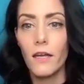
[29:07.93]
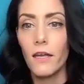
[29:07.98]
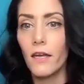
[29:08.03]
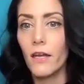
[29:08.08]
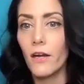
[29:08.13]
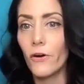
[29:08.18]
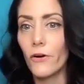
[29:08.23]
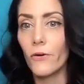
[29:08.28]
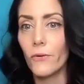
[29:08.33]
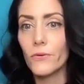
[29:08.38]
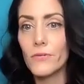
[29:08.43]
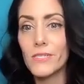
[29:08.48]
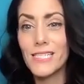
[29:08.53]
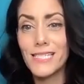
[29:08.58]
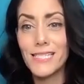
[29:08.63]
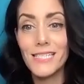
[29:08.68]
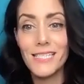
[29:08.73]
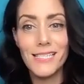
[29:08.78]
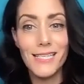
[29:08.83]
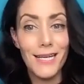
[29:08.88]
you know,
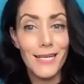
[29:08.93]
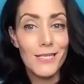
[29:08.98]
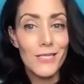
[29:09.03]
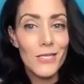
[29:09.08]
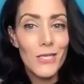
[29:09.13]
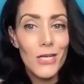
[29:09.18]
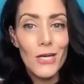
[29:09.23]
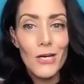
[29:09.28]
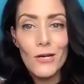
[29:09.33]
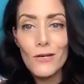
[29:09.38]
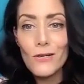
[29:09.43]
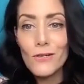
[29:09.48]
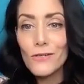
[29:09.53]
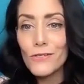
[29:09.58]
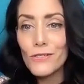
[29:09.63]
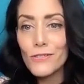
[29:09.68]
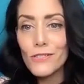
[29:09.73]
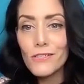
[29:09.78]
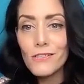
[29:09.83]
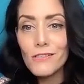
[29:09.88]
six
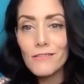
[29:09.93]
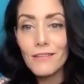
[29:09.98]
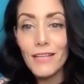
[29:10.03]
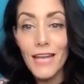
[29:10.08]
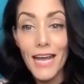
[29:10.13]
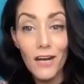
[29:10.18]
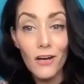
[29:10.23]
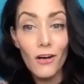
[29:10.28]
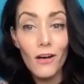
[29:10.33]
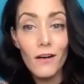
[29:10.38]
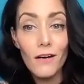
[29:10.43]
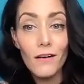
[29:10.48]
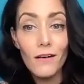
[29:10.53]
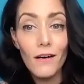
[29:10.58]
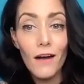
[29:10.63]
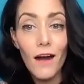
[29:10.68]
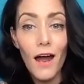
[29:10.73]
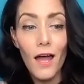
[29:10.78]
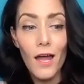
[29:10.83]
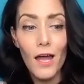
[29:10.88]
years
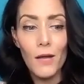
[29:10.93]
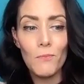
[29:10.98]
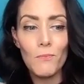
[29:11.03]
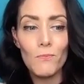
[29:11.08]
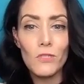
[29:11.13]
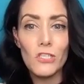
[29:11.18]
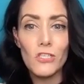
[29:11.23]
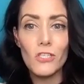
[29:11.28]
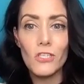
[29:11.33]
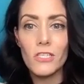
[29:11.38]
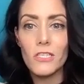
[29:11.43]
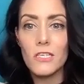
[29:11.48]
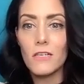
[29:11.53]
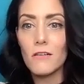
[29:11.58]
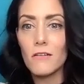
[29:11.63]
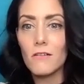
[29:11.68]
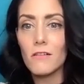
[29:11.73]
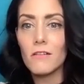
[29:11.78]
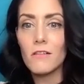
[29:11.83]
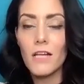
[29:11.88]
later, I'm
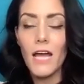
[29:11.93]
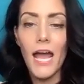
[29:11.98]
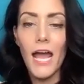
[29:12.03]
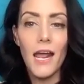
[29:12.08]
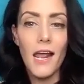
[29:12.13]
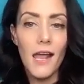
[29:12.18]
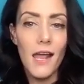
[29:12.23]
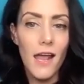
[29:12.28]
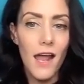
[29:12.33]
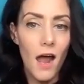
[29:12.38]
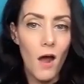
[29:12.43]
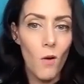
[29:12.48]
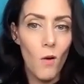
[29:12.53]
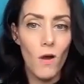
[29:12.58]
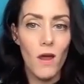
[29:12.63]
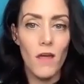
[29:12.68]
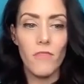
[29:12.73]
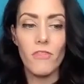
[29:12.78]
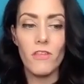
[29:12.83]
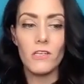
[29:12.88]
still hanging out
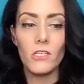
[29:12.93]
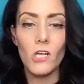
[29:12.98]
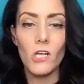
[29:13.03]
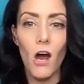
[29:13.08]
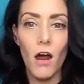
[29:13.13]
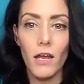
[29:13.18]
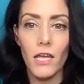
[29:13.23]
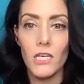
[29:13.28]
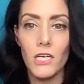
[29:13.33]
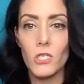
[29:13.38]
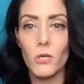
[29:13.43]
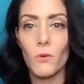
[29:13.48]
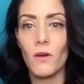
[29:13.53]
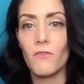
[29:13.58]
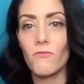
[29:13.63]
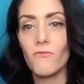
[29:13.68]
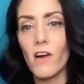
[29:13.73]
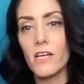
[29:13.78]
with and talking to and yeah.